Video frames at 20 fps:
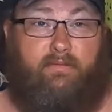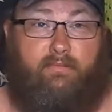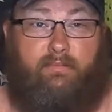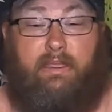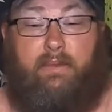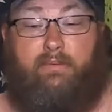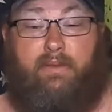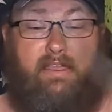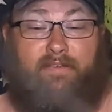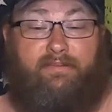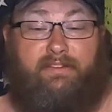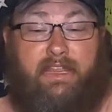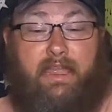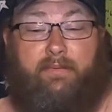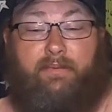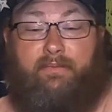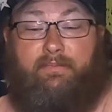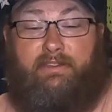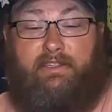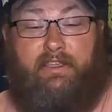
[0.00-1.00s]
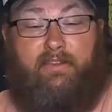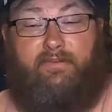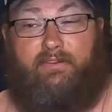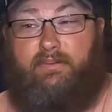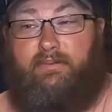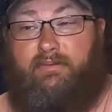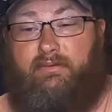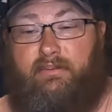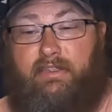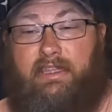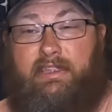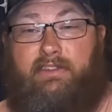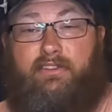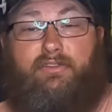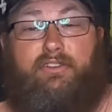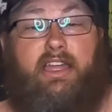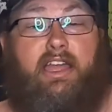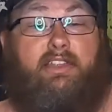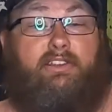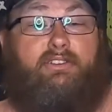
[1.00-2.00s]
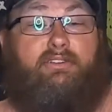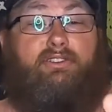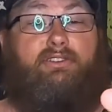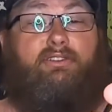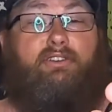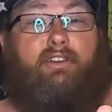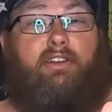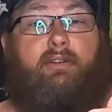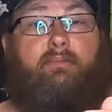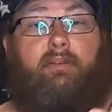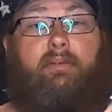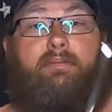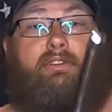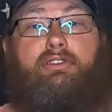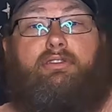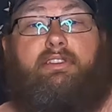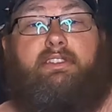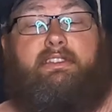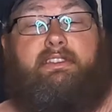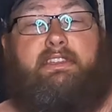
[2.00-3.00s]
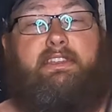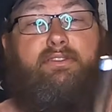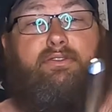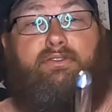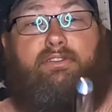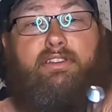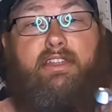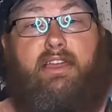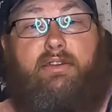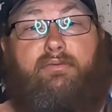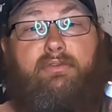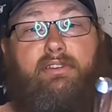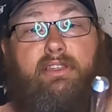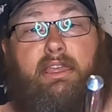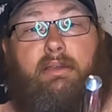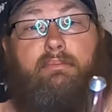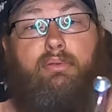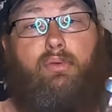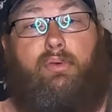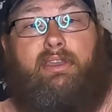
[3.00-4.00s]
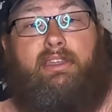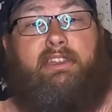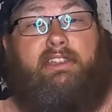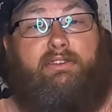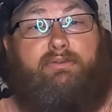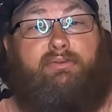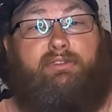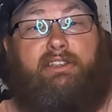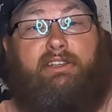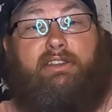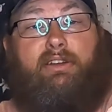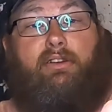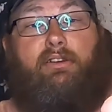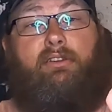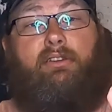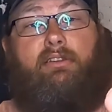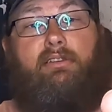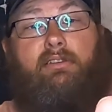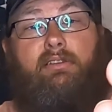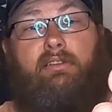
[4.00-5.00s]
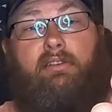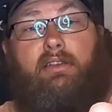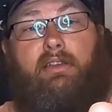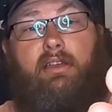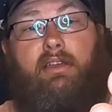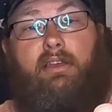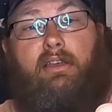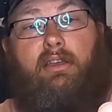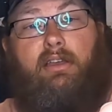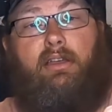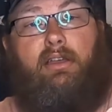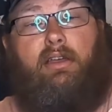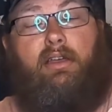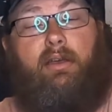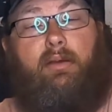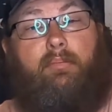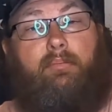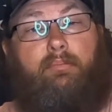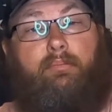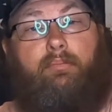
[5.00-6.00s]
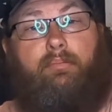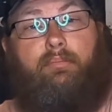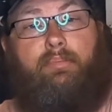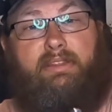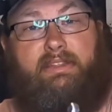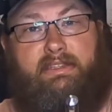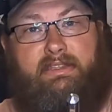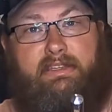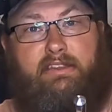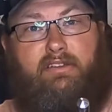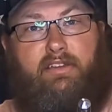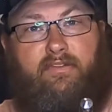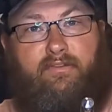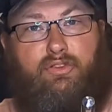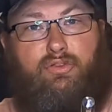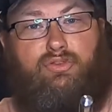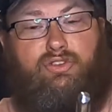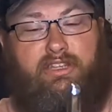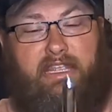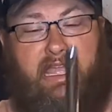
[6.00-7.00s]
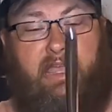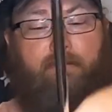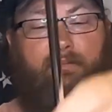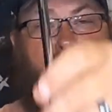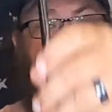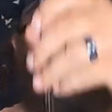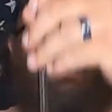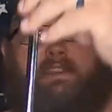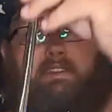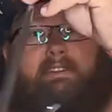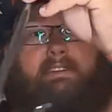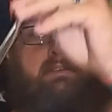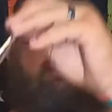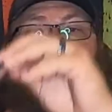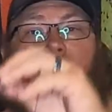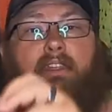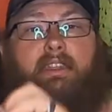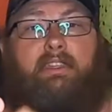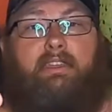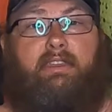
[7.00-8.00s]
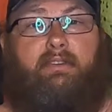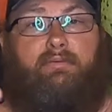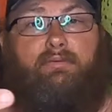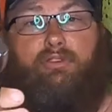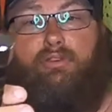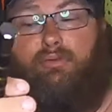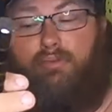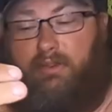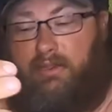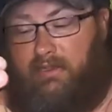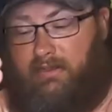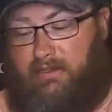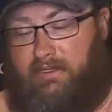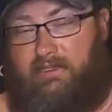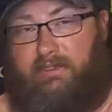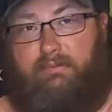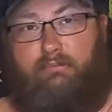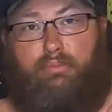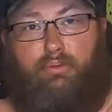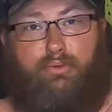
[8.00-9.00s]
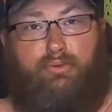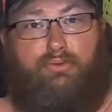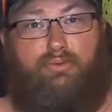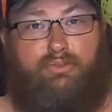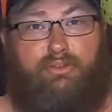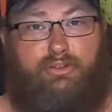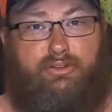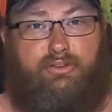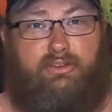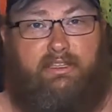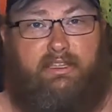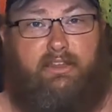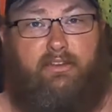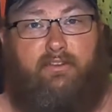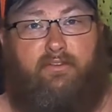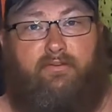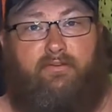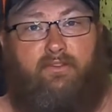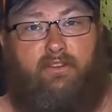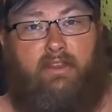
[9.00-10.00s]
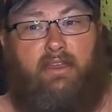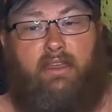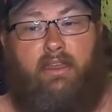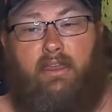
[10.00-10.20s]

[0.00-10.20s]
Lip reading: people have stabbed themselves. And they're not sharp. I mean, you can see there's not really a point. It's really dull. But still, if you jab that in somebody, and you would at least bruise yourself.